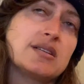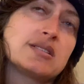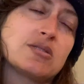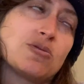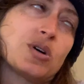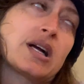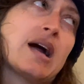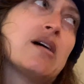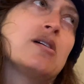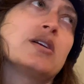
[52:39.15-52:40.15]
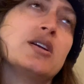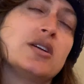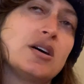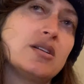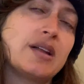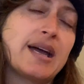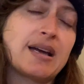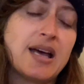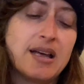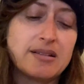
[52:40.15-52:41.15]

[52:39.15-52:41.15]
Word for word: that didn't work out, you know, like